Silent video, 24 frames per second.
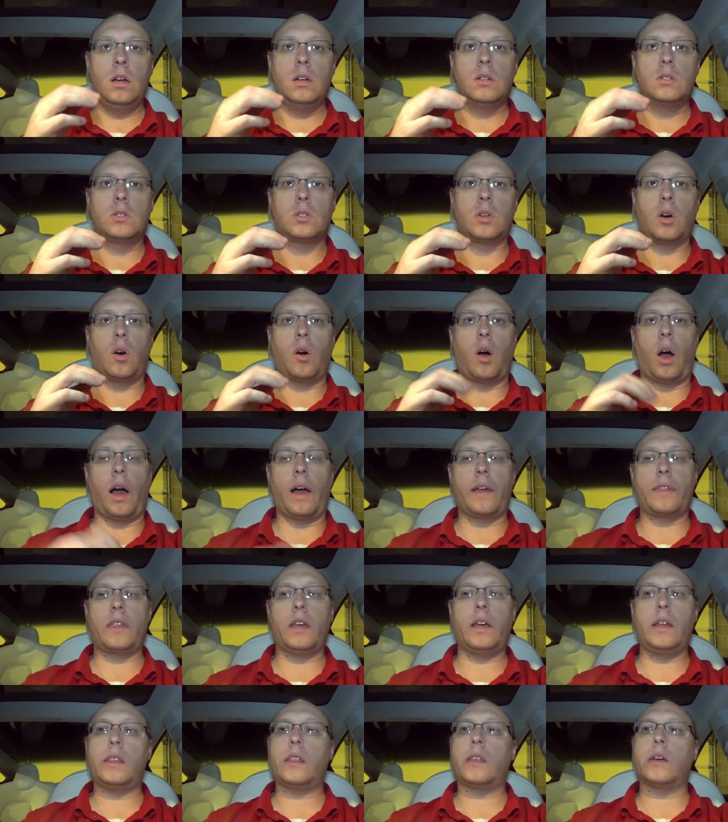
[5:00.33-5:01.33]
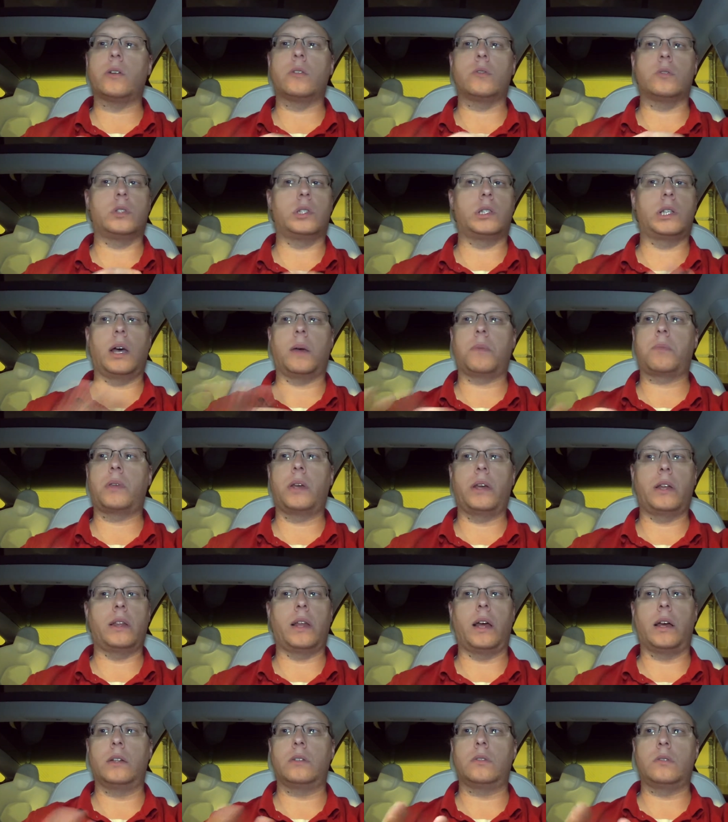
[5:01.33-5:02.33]
So I think there's
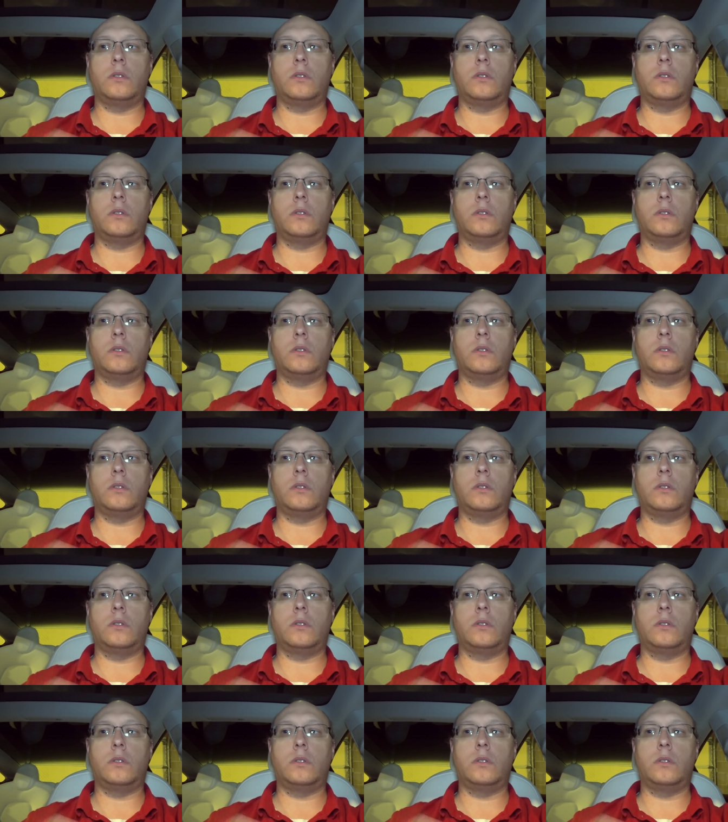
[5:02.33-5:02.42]
something that